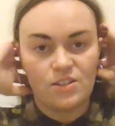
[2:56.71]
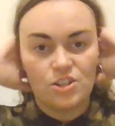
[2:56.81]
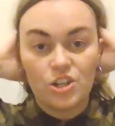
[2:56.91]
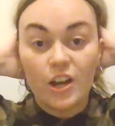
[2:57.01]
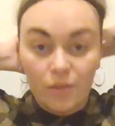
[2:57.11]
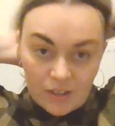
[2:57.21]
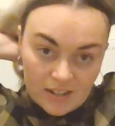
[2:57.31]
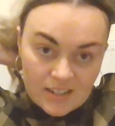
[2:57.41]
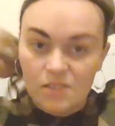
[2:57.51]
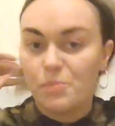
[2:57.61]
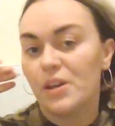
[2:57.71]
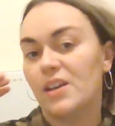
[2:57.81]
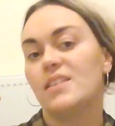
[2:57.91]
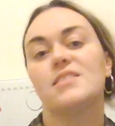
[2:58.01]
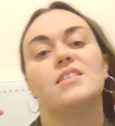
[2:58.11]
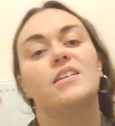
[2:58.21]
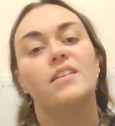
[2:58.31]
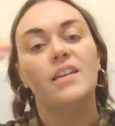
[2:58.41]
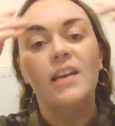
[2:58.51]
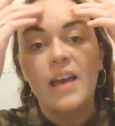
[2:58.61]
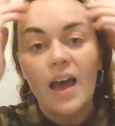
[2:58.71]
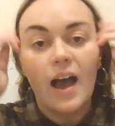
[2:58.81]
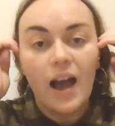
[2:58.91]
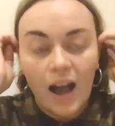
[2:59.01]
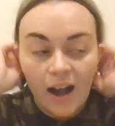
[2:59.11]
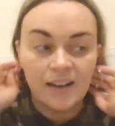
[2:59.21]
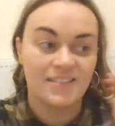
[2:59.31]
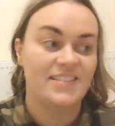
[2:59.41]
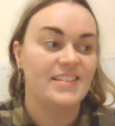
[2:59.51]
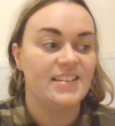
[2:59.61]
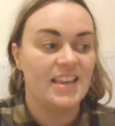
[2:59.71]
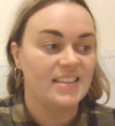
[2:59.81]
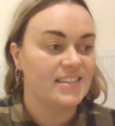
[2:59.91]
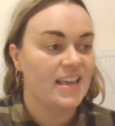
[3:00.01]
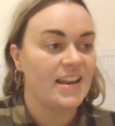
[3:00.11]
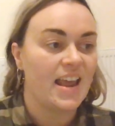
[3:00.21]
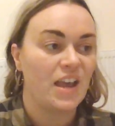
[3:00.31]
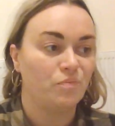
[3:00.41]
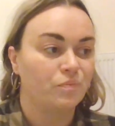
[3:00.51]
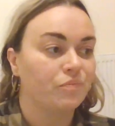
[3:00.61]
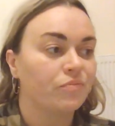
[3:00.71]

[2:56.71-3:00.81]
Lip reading: to show that it's a person and it's their name.